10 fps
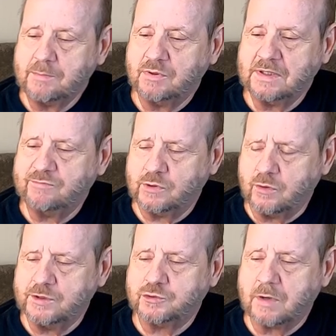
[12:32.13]
I believe we're
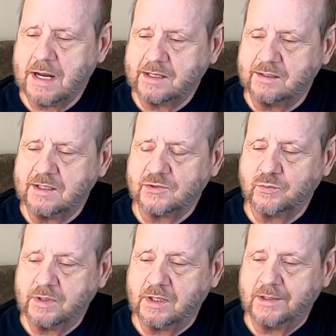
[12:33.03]
going to tracking.
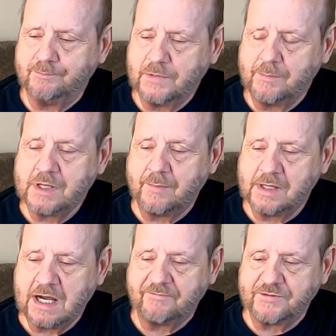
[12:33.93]
Yes, we are. I'm
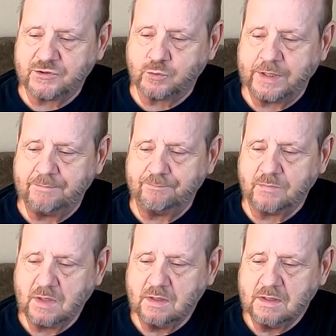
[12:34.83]
coming off the street.
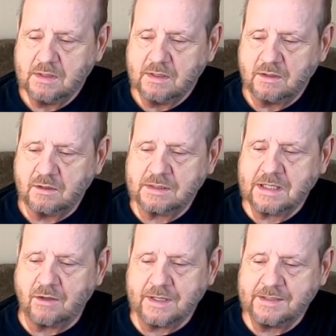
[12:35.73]
Look
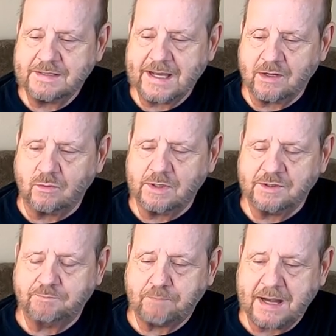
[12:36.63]
how it not
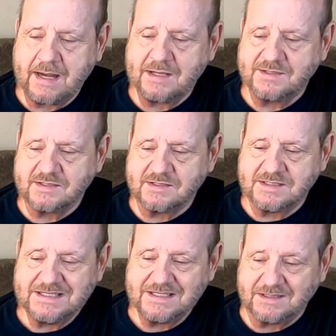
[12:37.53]
only pans
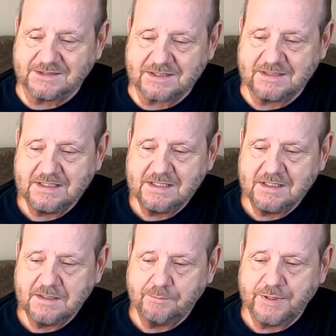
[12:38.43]
and tilts,
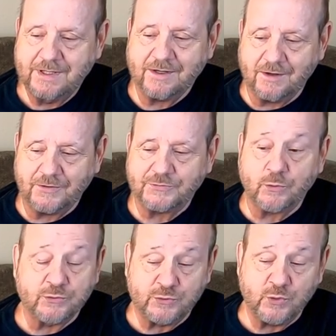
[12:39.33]
but it
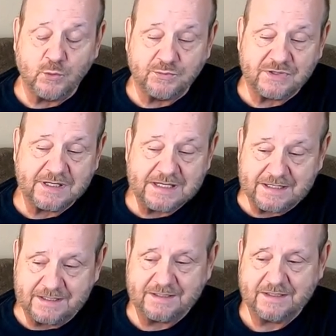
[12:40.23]
also zooms
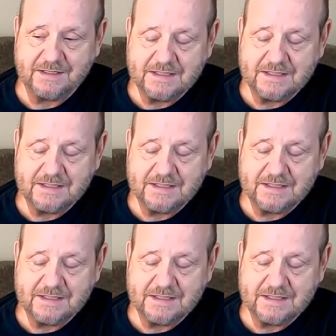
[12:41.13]
in.